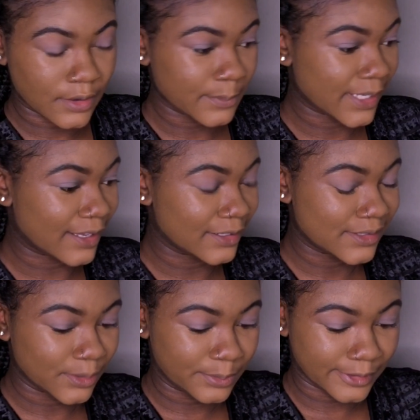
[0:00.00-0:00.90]
Oh my god, it's
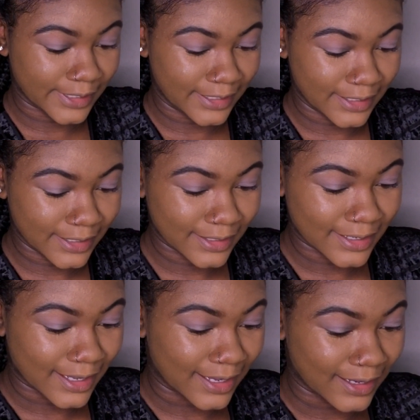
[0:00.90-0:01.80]
so pretty.
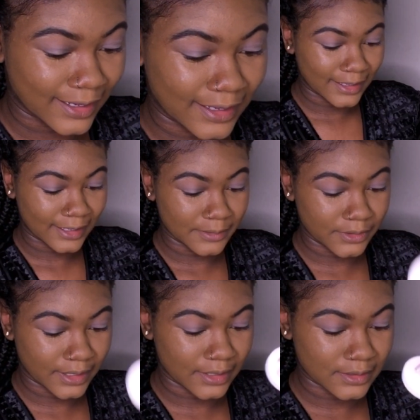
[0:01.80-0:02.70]
Ah, it comes with like a